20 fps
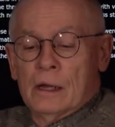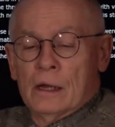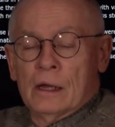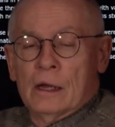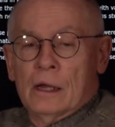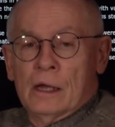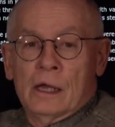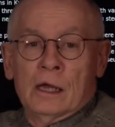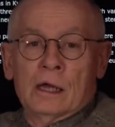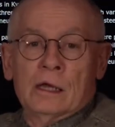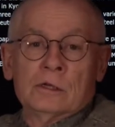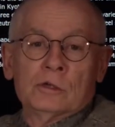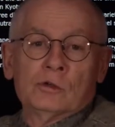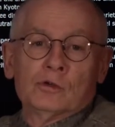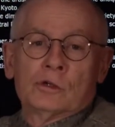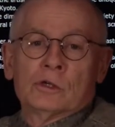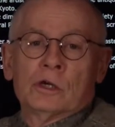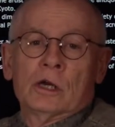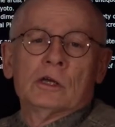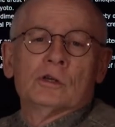and
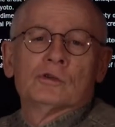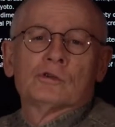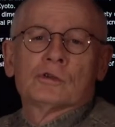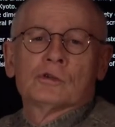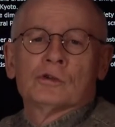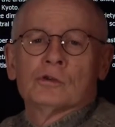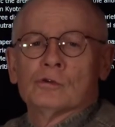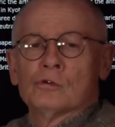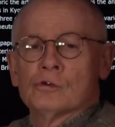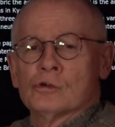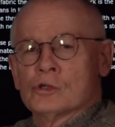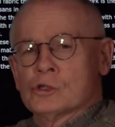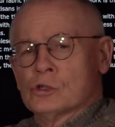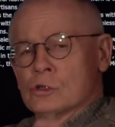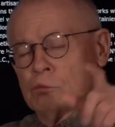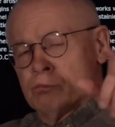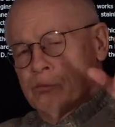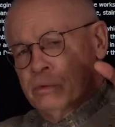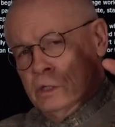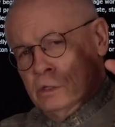in case you
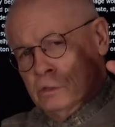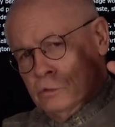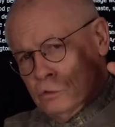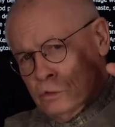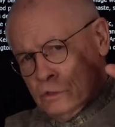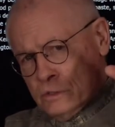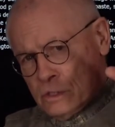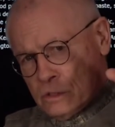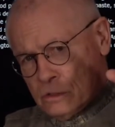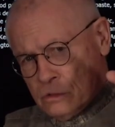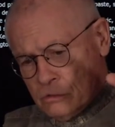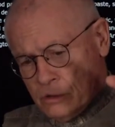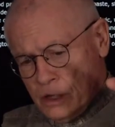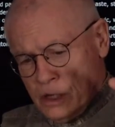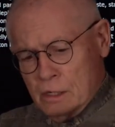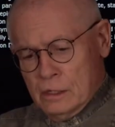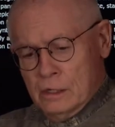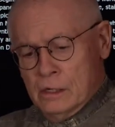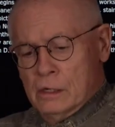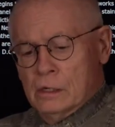should be in
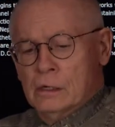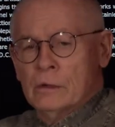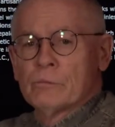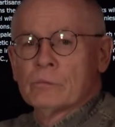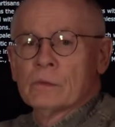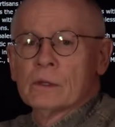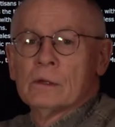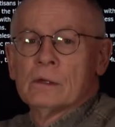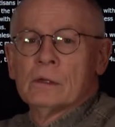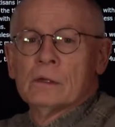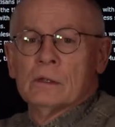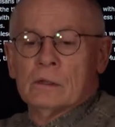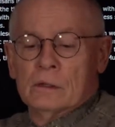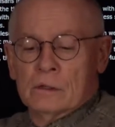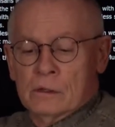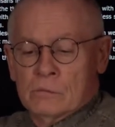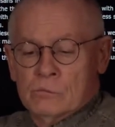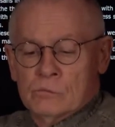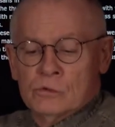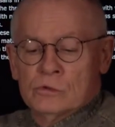Australia,
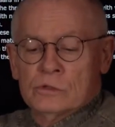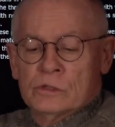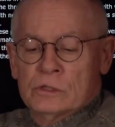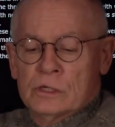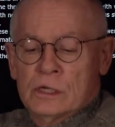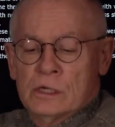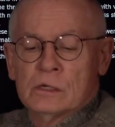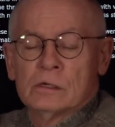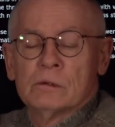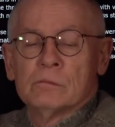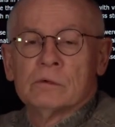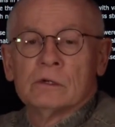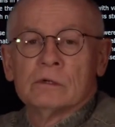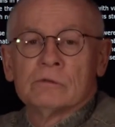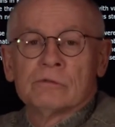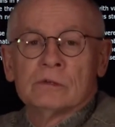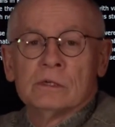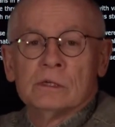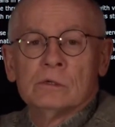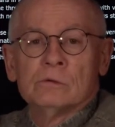the Museum
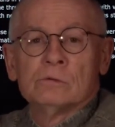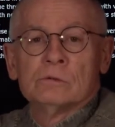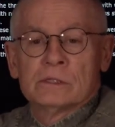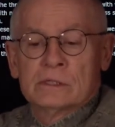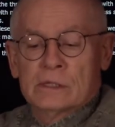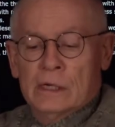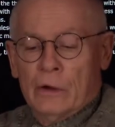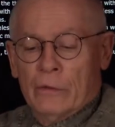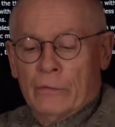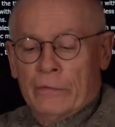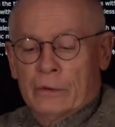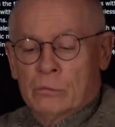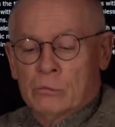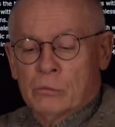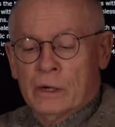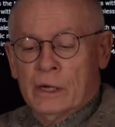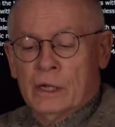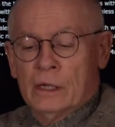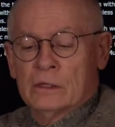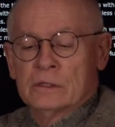of New South
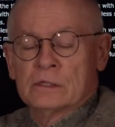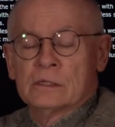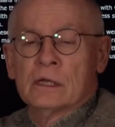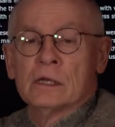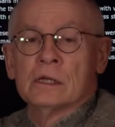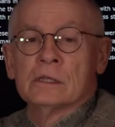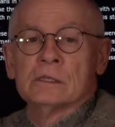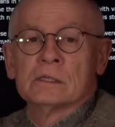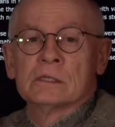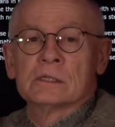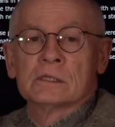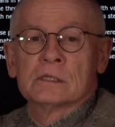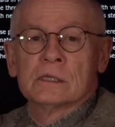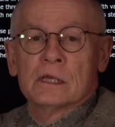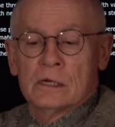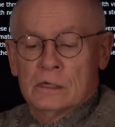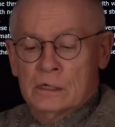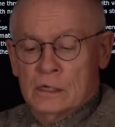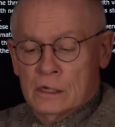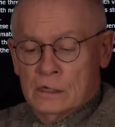Wales in
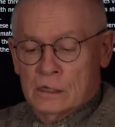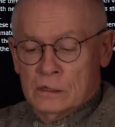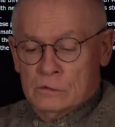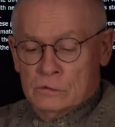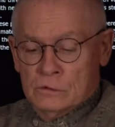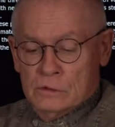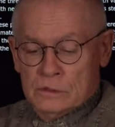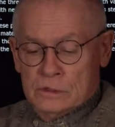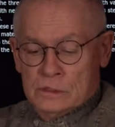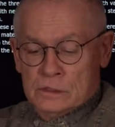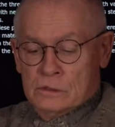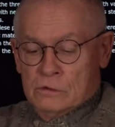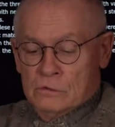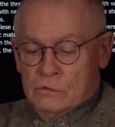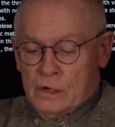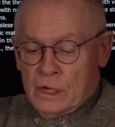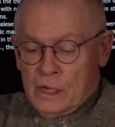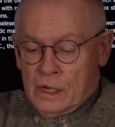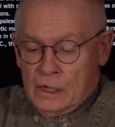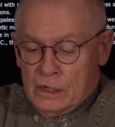Sydney in
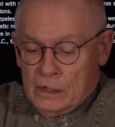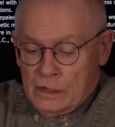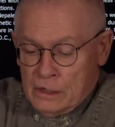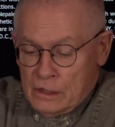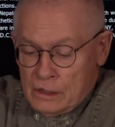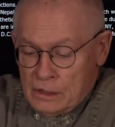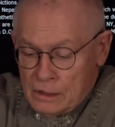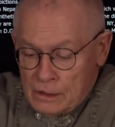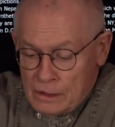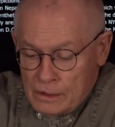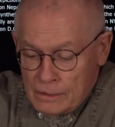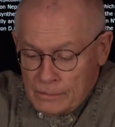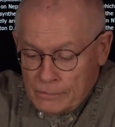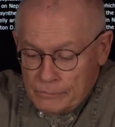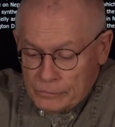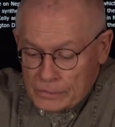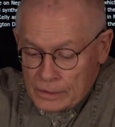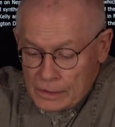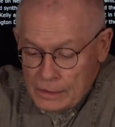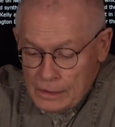Australia.
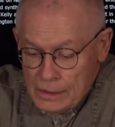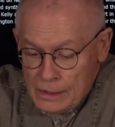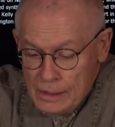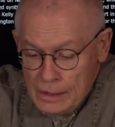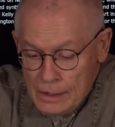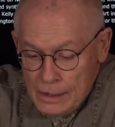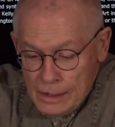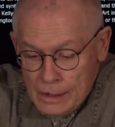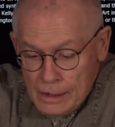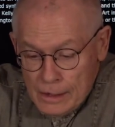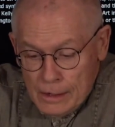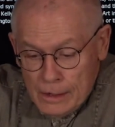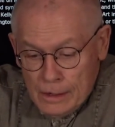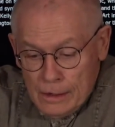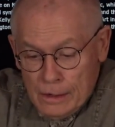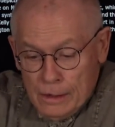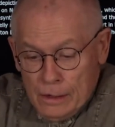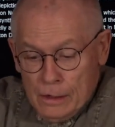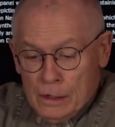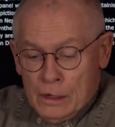
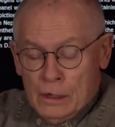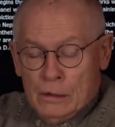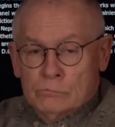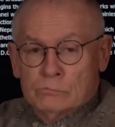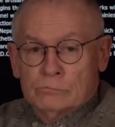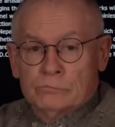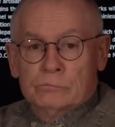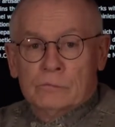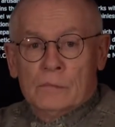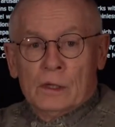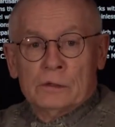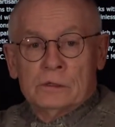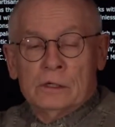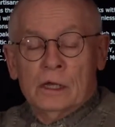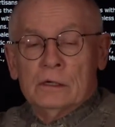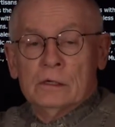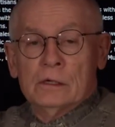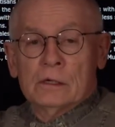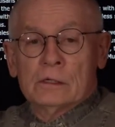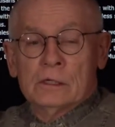
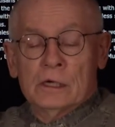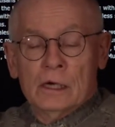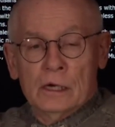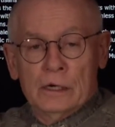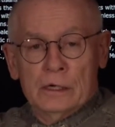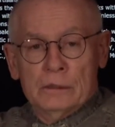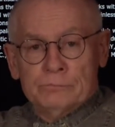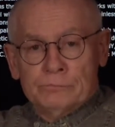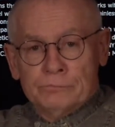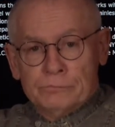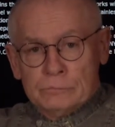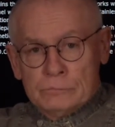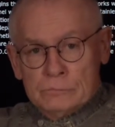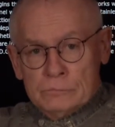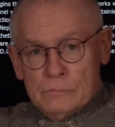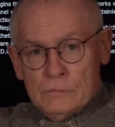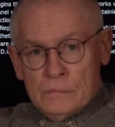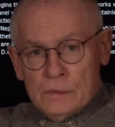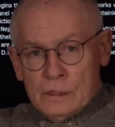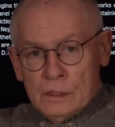Daniel Kelly
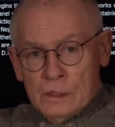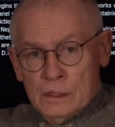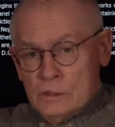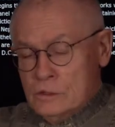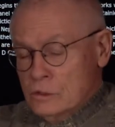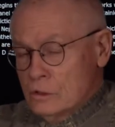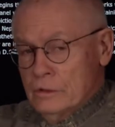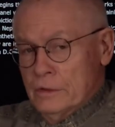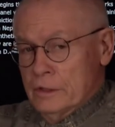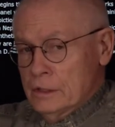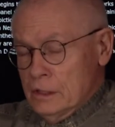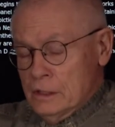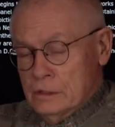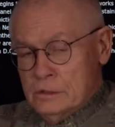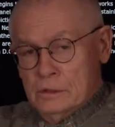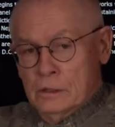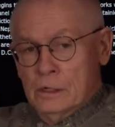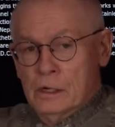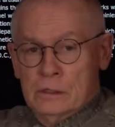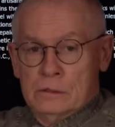is on the
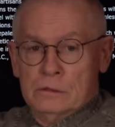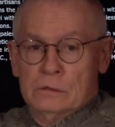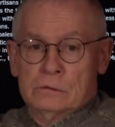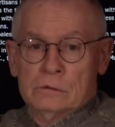internet,